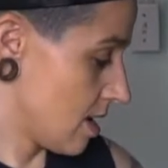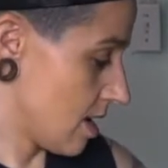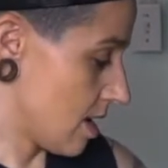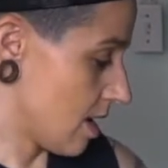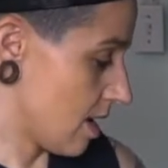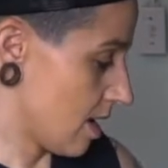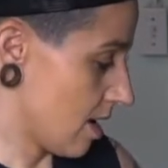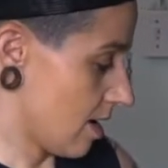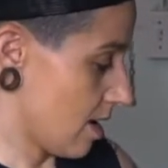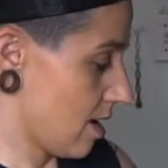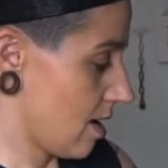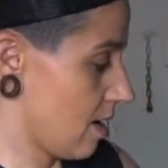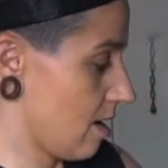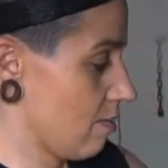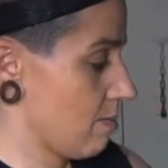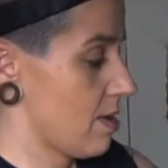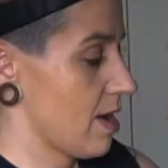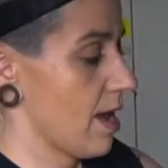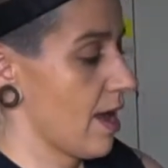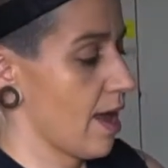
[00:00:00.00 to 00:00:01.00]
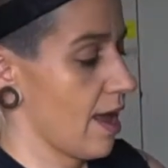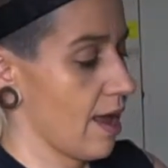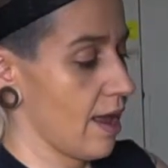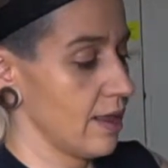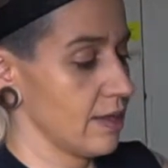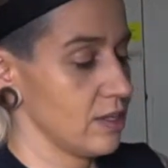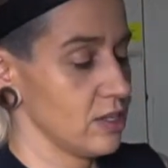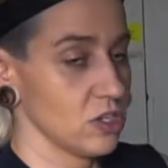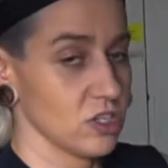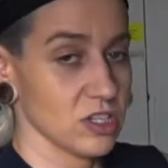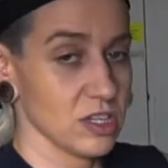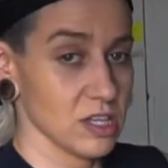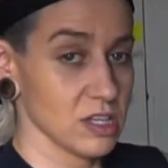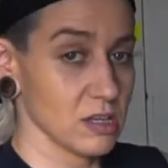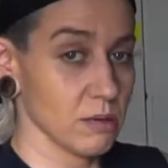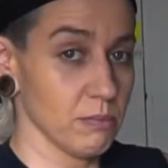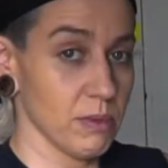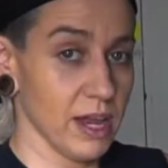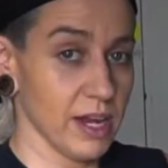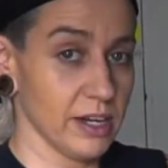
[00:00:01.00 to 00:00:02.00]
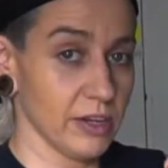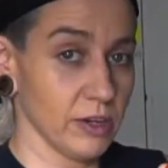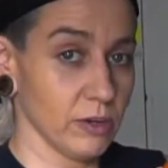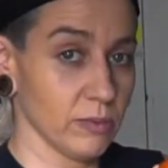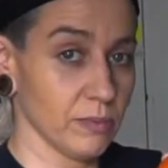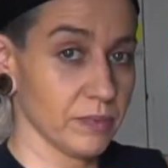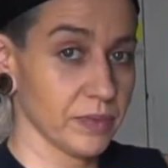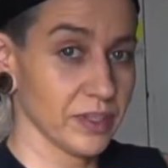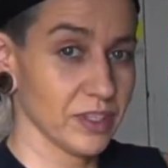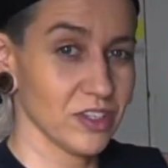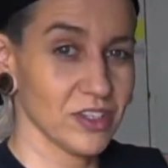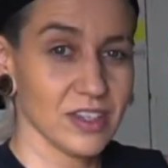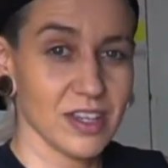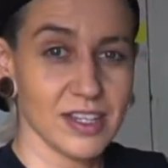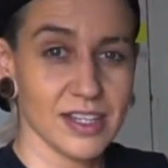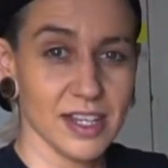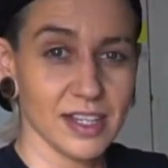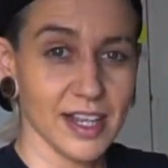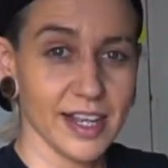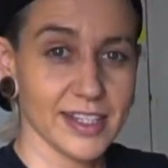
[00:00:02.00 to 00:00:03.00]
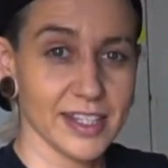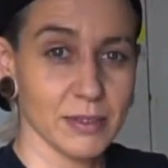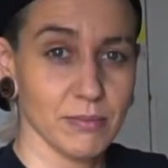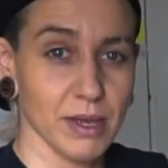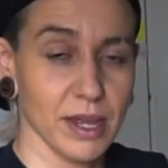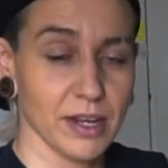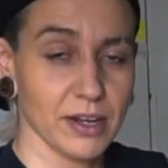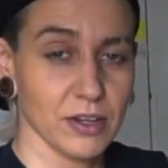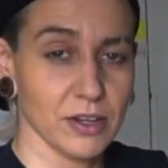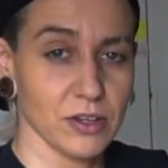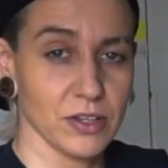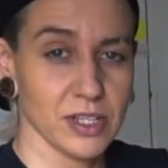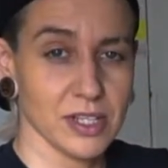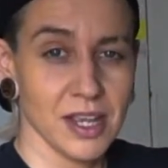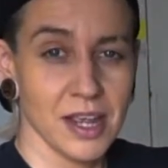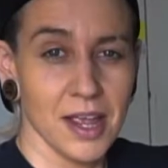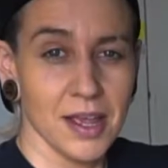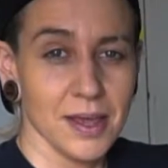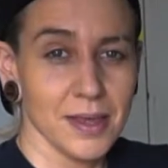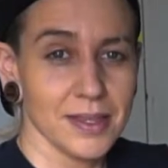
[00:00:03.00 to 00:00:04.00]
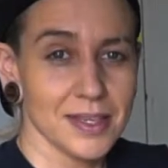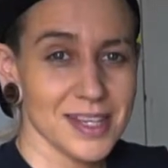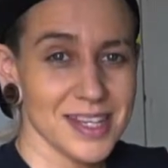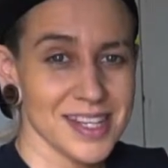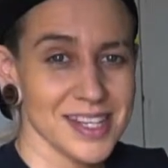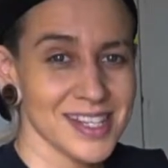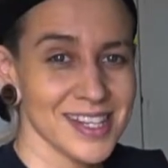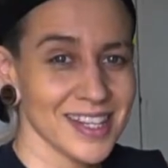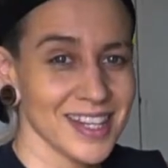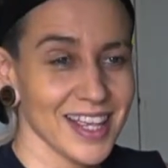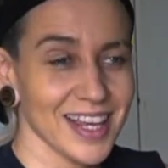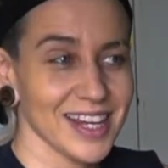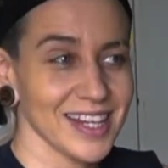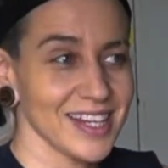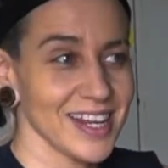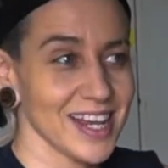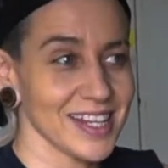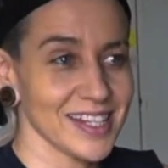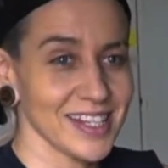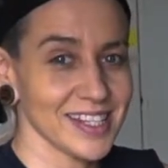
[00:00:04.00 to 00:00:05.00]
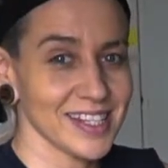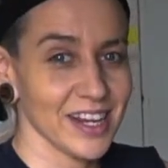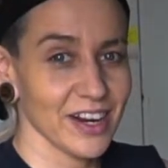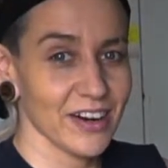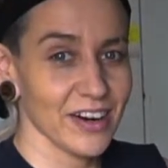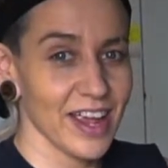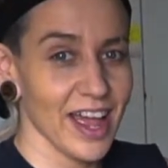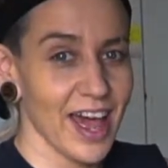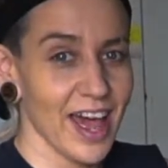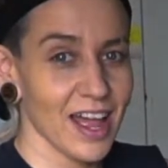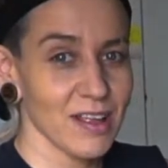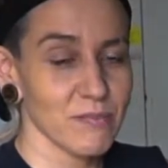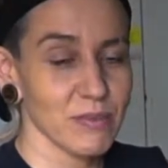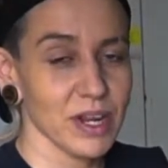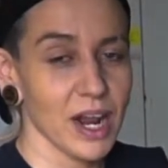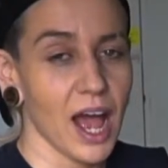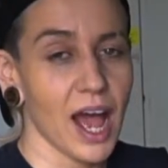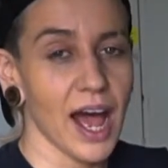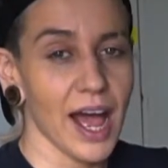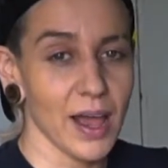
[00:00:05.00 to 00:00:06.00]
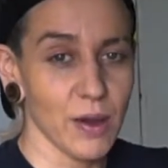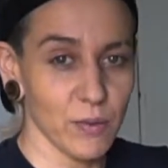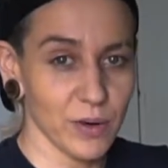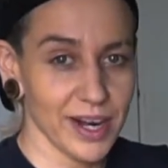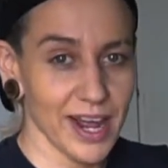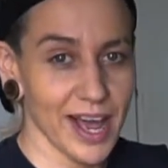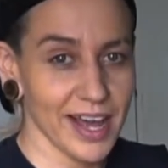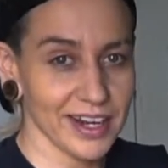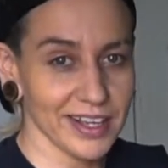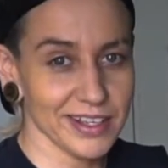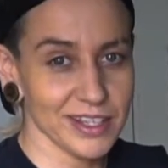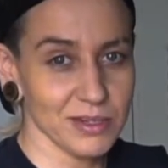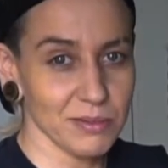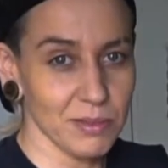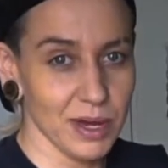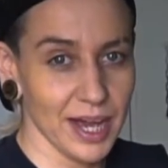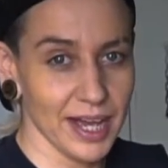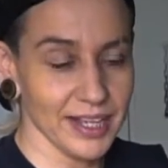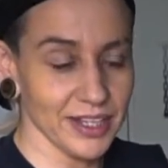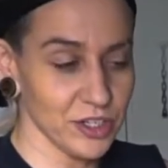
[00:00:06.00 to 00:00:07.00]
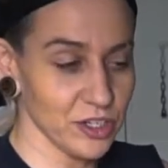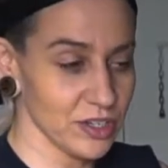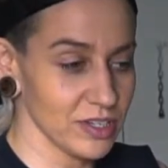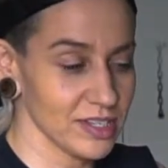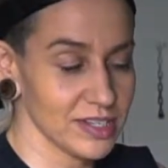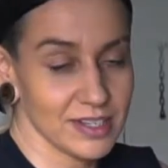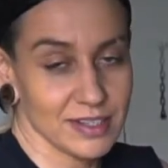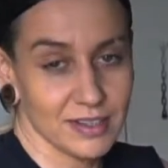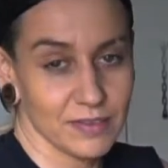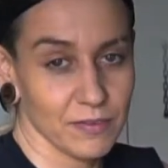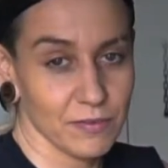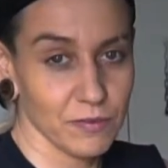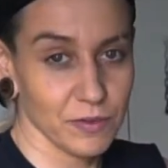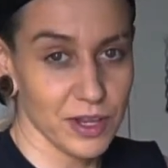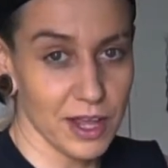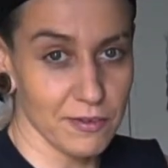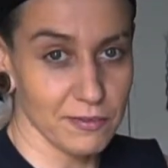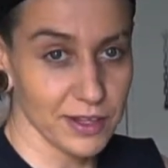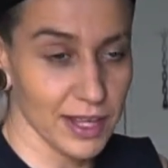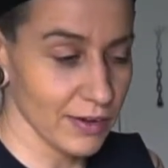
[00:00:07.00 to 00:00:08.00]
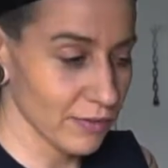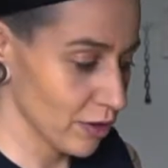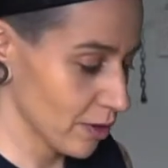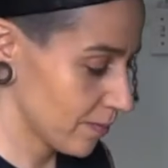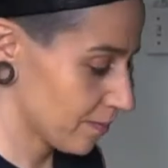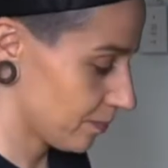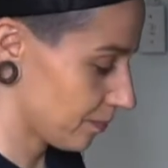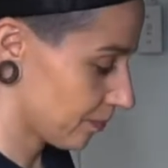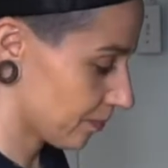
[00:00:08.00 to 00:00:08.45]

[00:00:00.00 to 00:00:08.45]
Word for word: um, and just a tomato. Just because I like tomatoes. This isn't like a necessary add, but I would add it to mine just for that flavor.